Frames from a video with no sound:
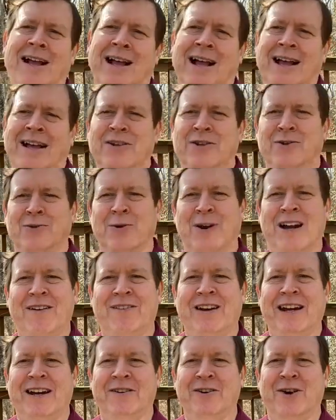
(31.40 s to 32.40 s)
I had to
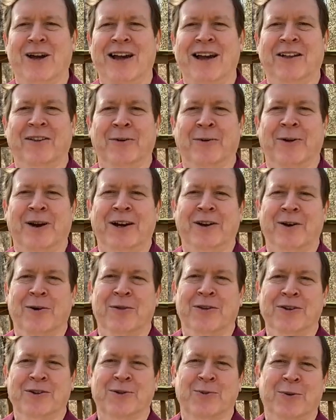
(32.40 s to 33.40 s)
drive down to Eldorado
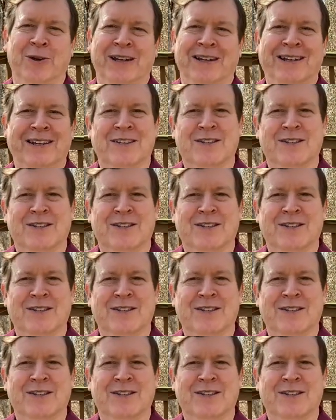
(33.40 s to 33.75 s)
this week.